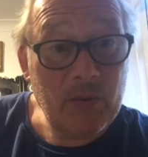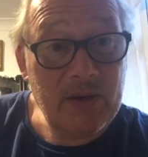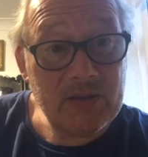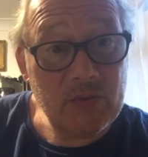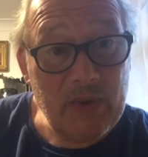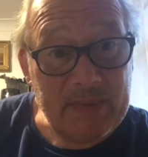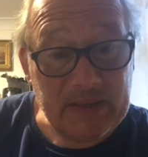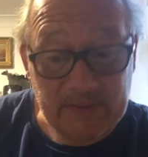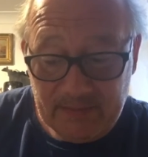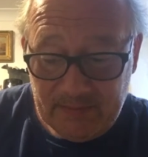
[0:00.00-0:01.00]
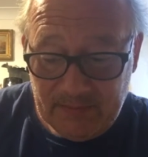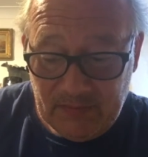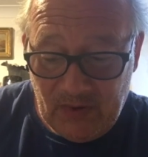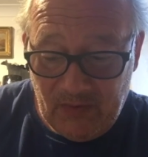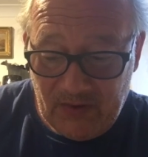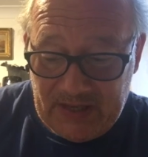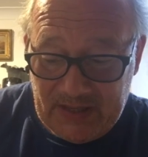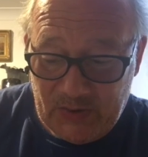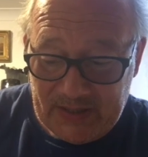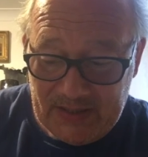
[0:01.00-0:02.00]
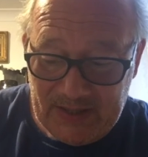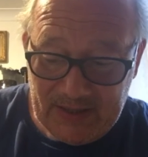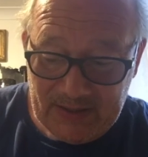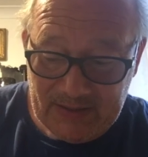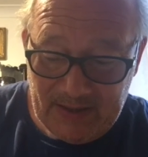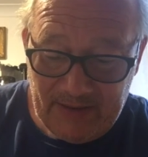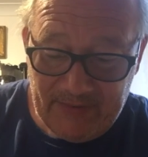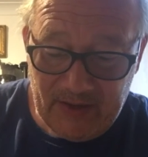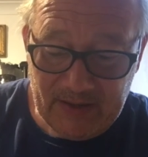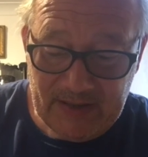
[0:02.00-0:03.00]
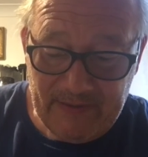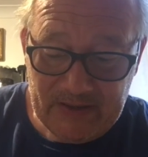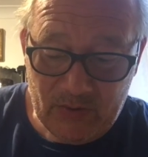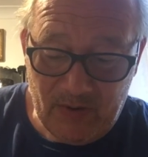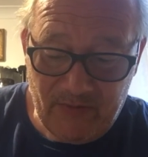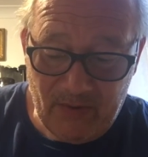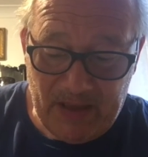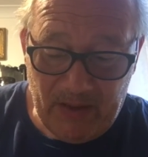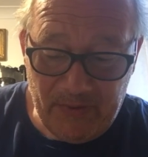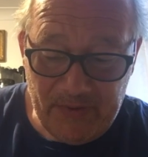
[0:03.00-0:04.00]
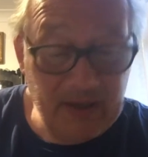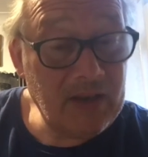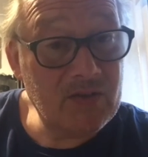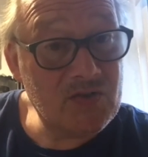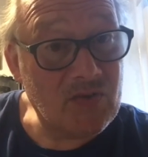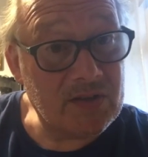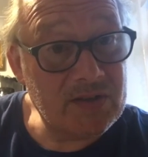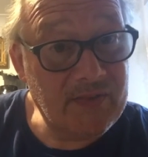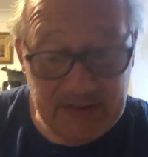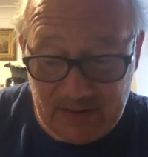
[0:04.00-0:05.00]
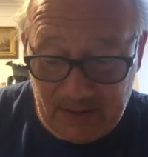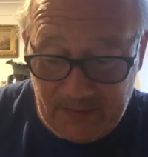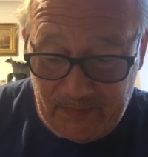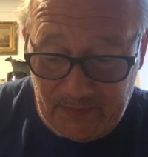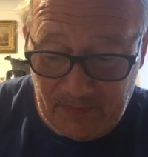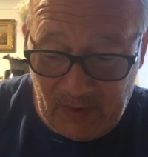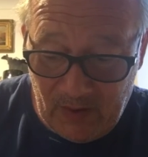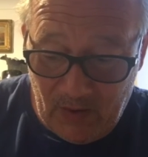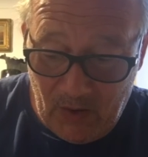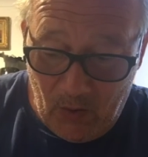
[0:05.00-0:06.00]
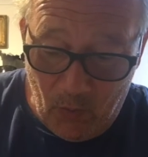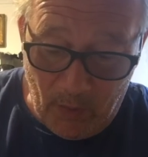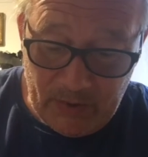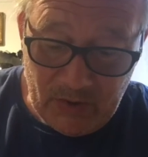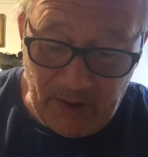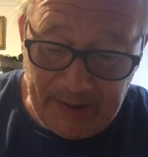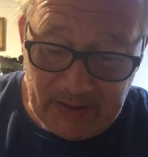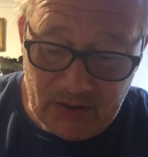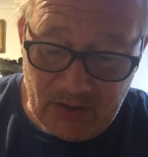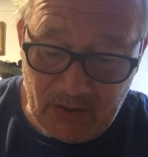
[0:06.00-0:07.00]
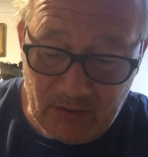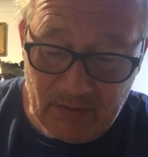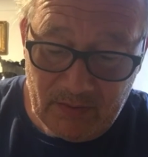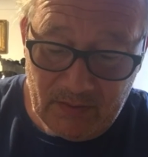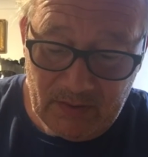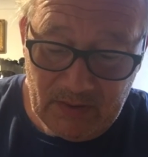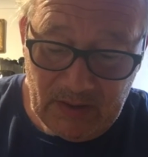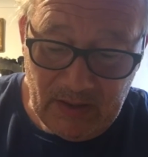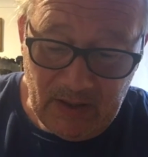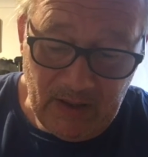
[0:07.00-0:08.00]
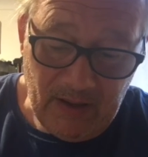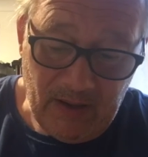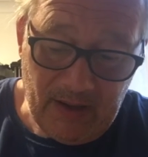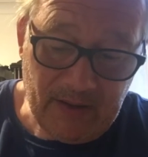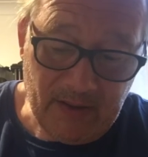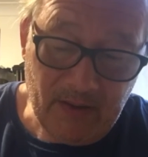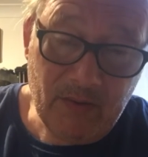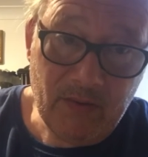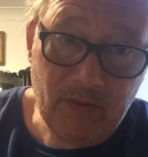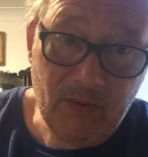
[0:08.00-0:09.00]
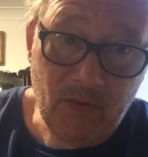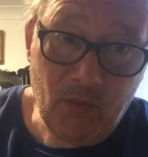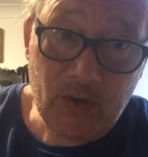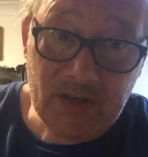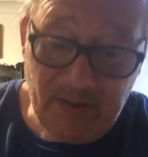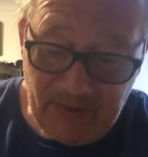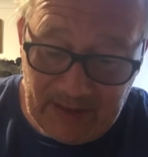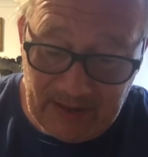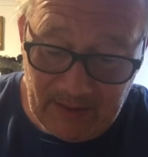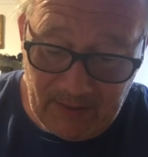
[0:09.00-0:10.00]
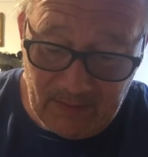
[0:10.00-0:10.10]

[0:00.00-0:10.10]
worked with women for nearly 20 years, I've learned never to offer a male thinking constructive answer. What would you like to do? I don't know. What do you think?